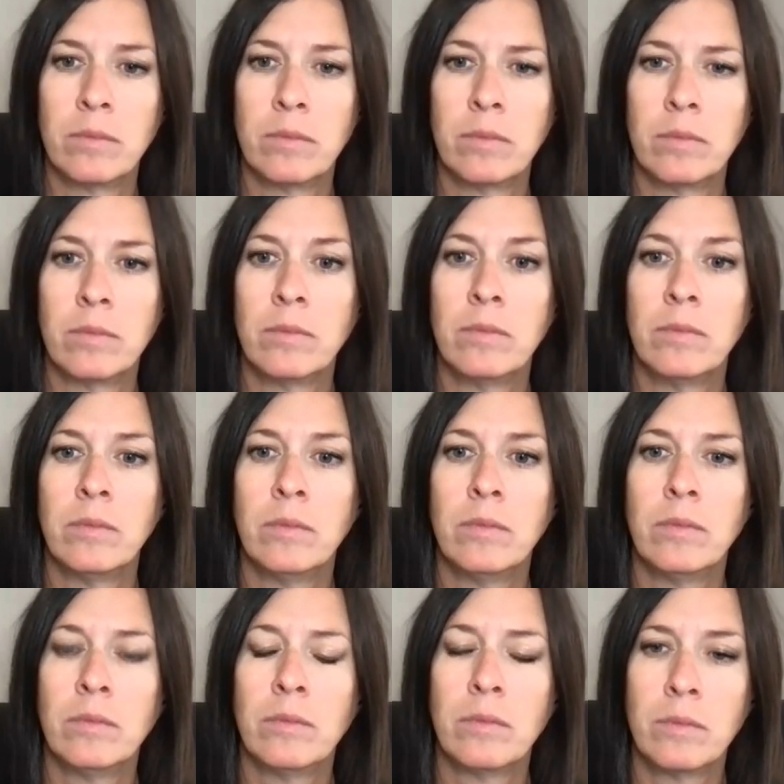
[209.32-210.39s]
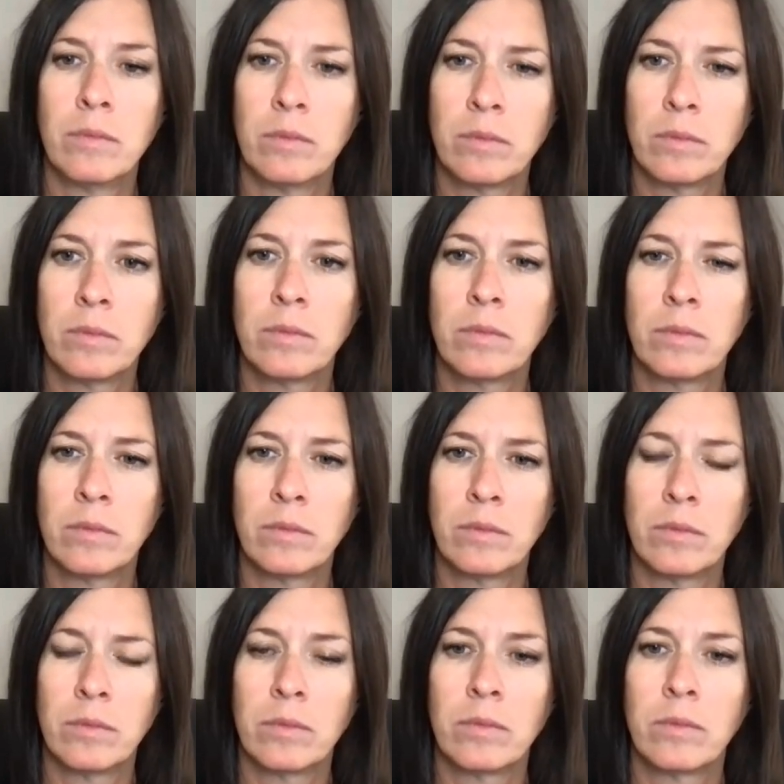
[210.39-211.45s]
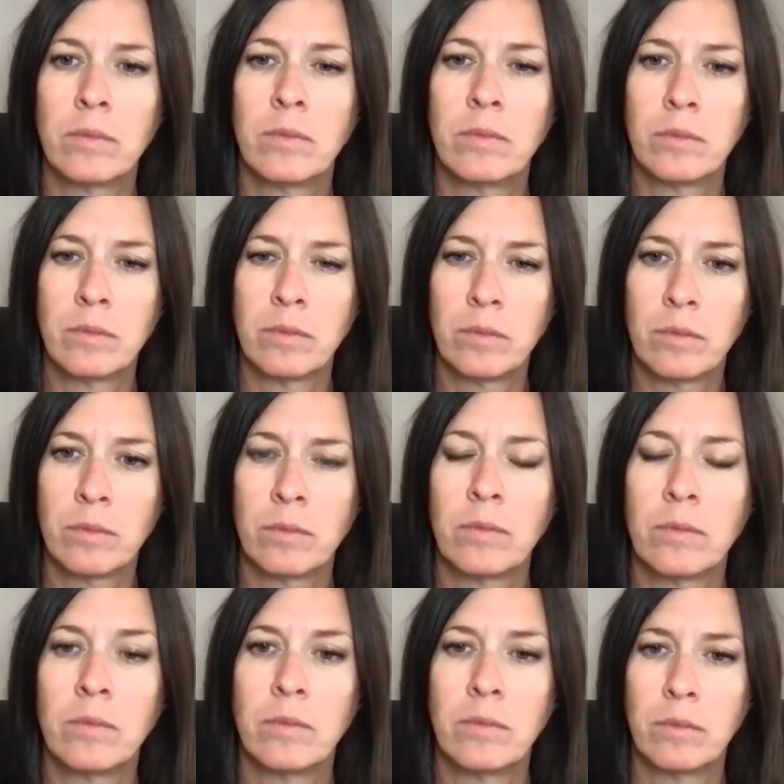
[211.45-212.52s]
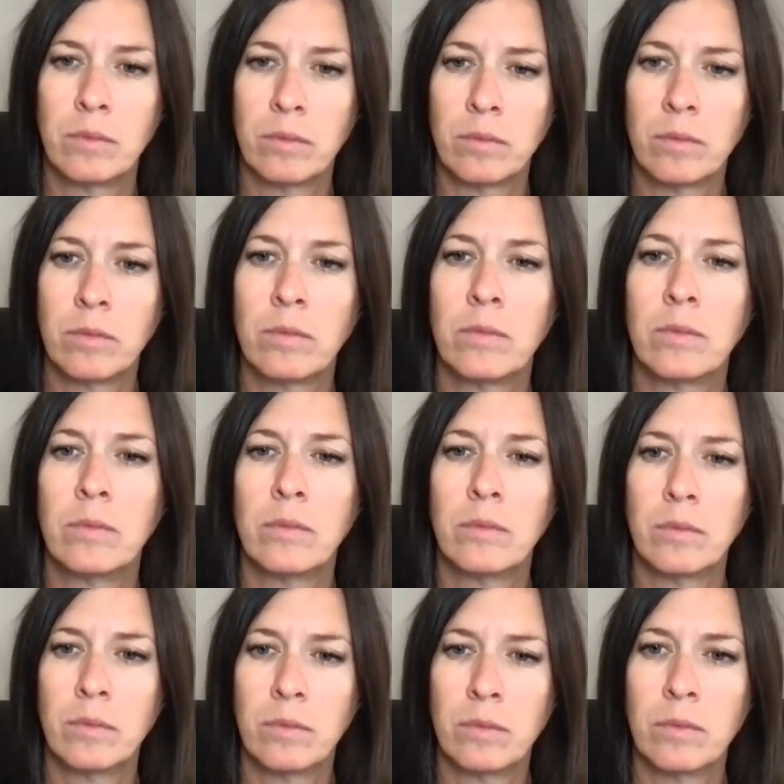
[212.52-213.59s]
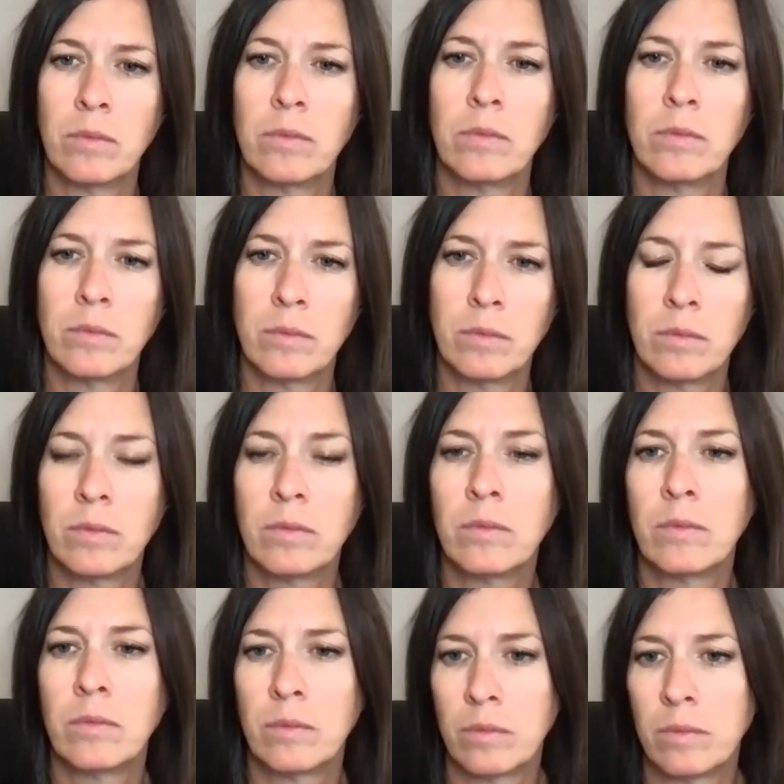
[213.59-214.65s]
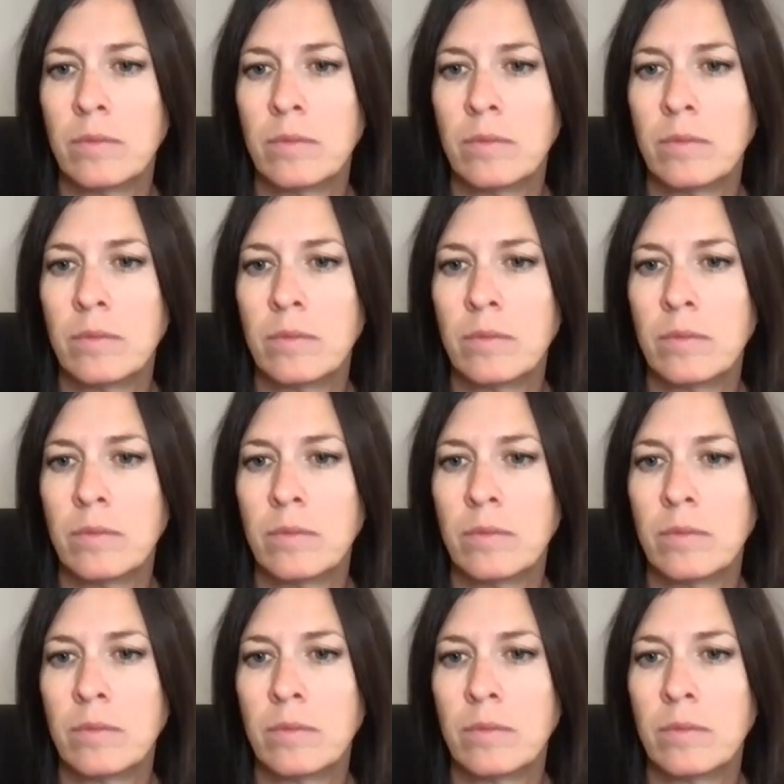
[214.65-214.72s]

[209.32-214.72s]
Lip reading: No words are spoken by the person on screen.